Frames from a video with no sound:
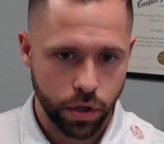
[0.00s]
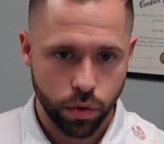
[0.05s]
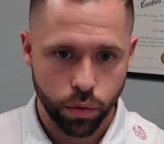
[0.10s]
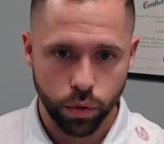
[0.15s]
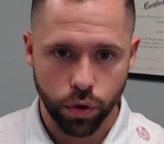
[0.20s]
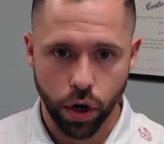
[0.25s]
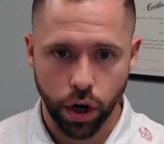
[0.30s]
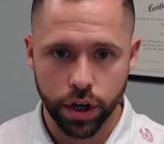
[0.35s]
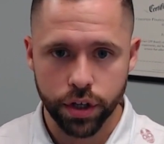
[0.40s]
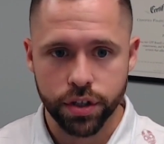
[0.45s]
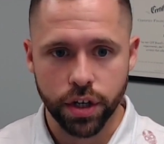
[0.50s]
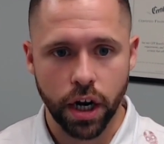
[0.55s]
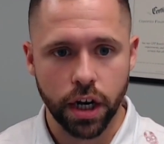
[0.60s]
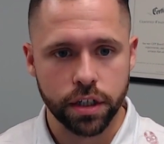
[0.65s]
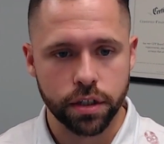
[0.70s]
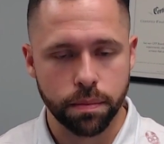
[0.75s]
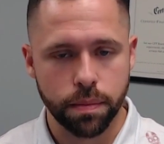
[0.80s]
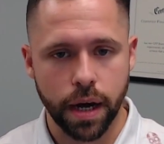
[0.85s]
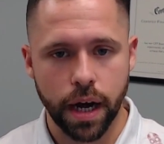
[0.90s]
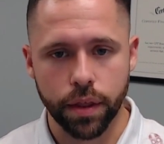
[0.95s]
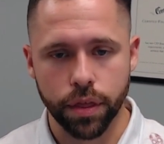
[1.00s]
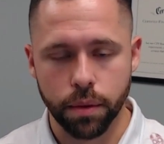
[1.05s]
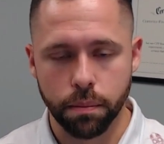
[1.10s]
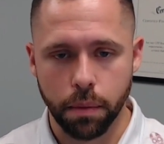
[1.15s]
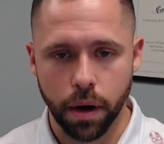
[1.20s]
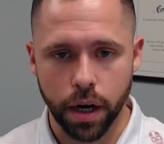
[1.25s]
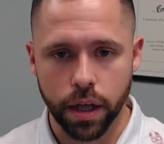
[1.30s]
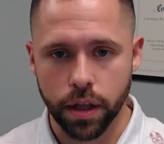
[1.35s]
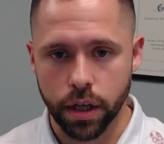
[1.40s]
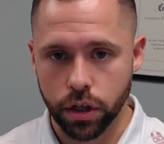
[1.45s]
We already talked about the
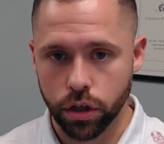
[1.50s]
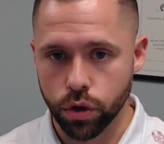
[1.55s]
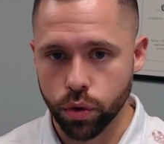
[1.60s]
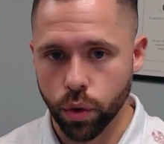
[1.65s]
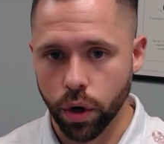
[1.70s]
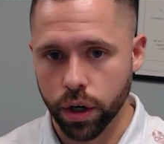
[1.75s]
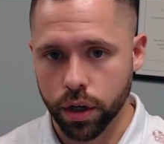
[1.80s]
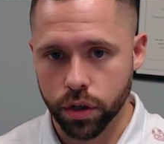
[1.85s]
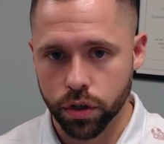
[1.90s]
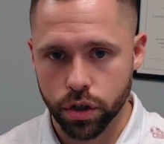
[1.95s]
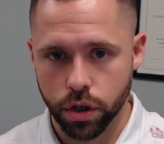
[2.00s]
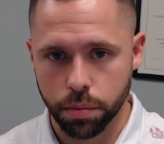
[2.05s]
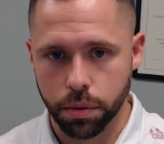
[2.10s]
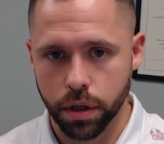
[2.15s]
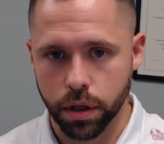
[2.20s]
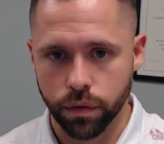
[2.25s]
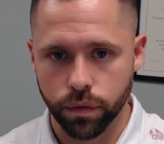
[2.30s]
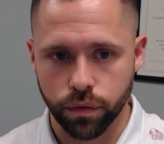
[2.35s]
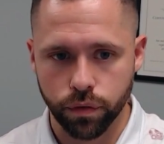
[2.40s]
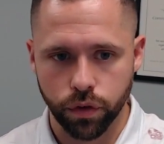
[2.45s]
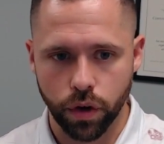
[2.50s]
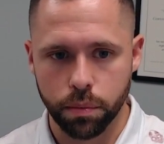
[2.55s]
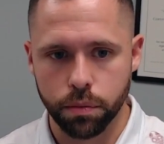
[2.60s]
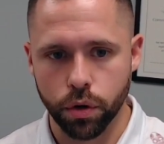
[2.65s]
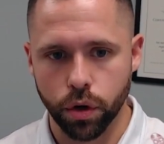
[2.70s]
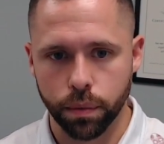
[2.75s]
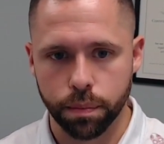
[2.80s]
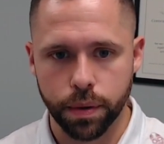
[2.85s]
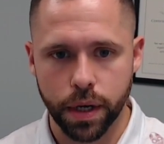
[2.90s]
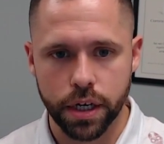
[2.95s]
money that you are contributing from
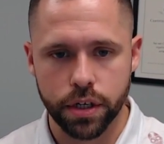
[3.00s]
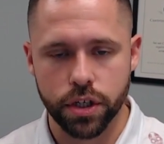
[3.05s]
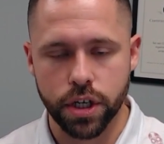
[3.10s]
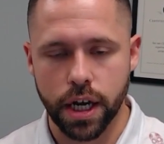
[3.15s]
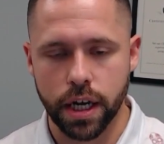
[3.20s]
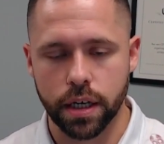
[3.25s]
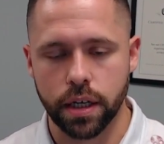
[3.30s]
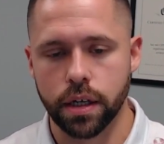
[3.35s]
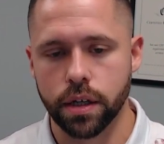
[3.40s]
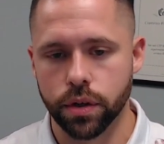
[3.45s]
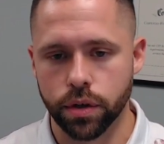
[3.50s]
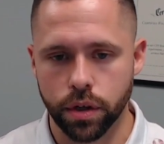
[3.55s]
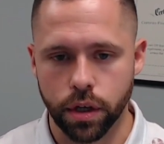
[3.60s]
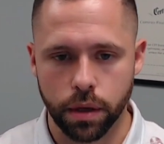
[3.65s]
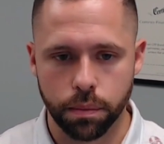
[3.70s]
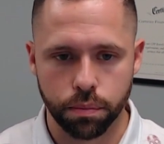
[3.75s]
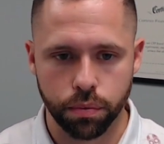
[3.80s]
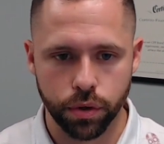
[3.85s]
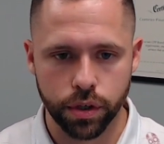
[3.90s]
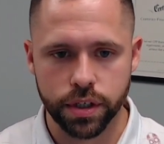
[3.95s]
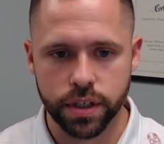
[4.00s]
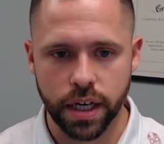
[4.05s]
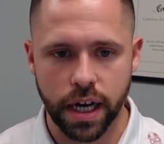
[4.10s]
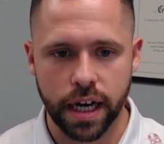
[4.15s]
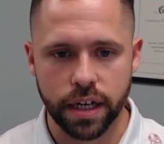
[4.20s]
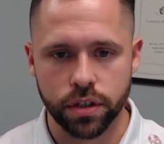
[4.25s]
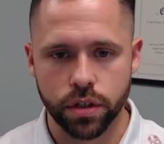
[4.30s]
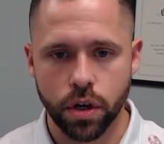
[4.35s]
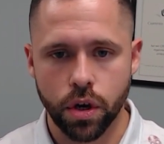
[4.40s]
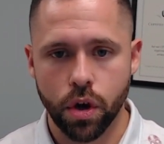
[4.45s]
your paycheck, either in a
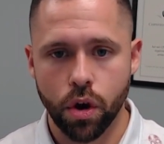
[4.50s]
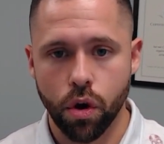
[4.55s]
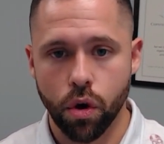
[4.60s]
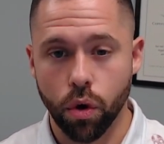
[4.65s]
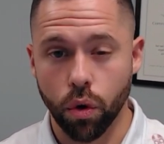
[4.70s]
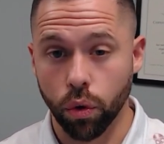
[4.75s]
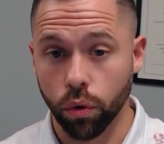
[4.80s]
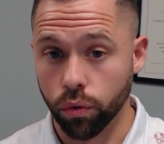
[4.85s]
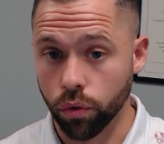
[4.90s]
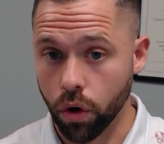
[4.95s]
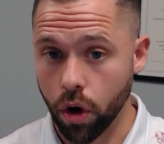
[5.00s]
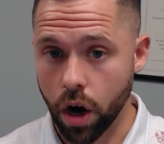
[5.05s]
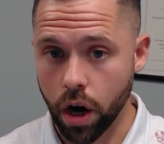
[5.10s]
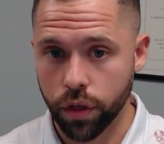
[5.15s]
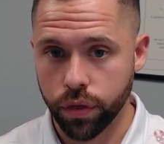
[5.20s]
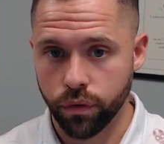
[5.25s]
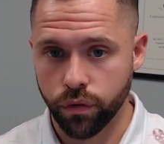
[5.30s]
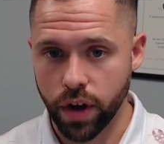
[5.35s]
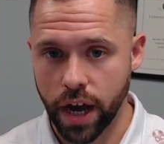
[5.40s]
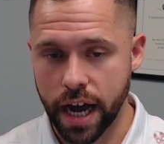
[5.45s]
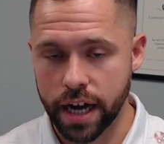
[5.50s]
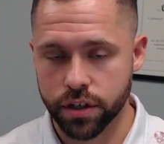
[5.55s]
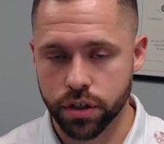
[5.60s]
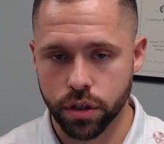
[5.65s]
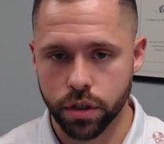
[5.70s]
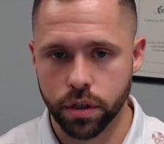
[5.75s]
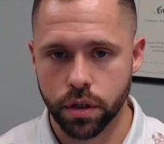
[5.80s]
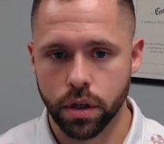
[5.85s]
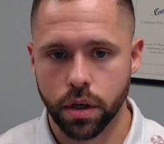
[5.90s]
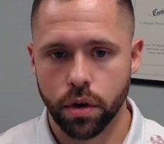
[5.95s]
pre-tax or Roth
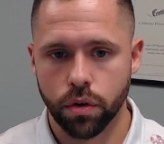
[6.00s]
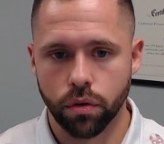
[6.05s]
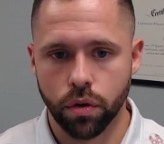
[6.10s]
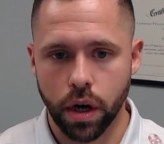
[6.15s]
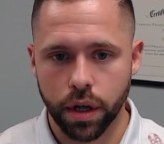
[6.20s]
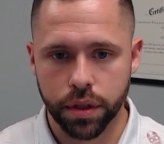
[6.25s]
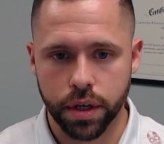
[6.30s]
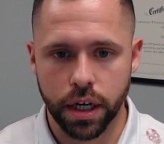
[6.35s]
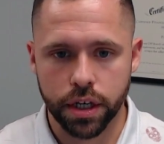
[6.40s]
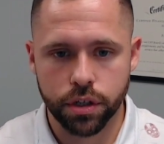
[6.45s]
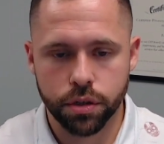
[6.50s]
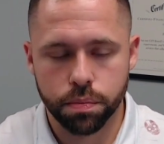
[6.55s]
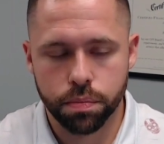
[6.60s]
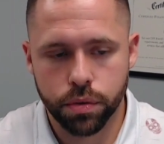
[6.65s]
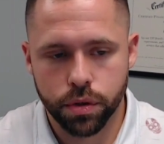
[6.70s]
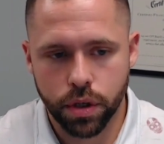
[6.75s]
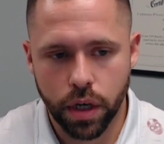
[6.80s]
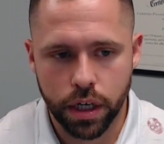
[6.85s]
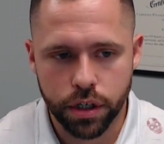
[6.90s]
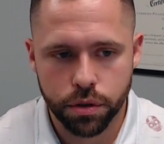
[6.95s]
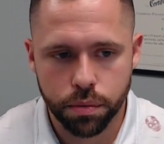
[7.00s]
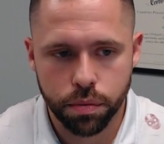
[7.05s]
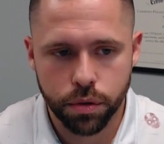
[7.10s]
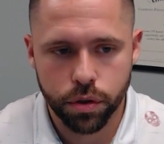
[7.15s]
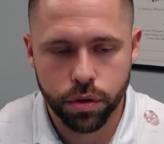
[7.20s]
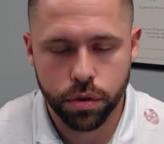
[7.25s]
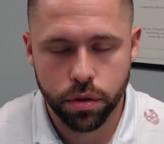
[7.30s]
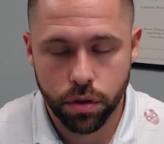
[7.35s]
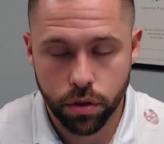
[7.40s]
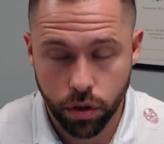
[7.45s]
fashion, Roth
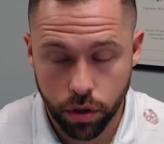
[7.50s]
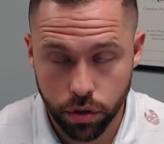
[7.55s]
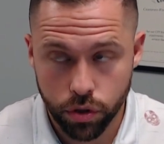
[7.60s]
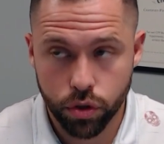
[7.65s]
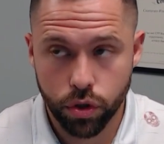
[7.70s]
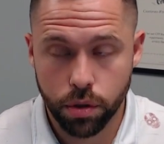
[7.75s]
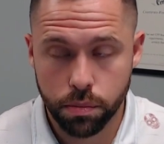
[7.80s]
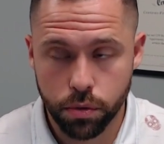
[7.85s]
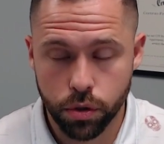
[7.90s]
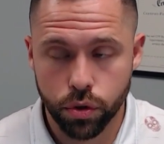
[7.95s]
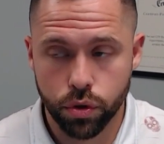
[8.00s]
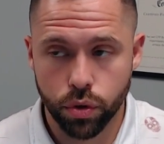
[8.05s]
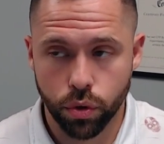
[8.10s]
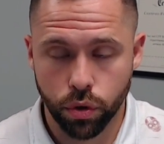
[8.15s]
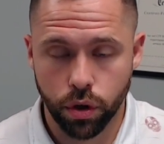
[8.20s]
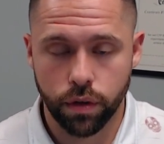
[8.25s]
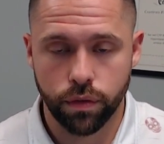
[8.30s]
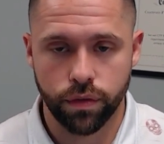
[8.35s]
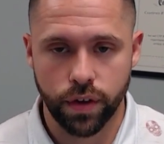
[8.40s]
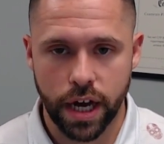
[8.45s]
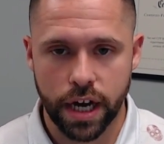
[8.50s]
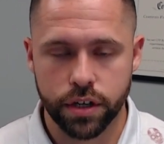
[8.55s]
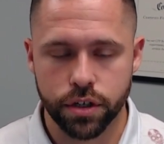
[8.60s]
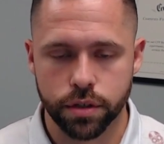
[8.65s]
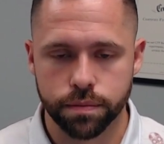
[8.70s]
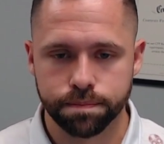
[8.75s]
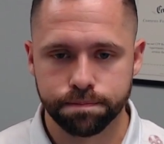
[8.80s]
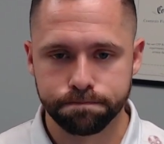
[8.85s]
contributory fashion.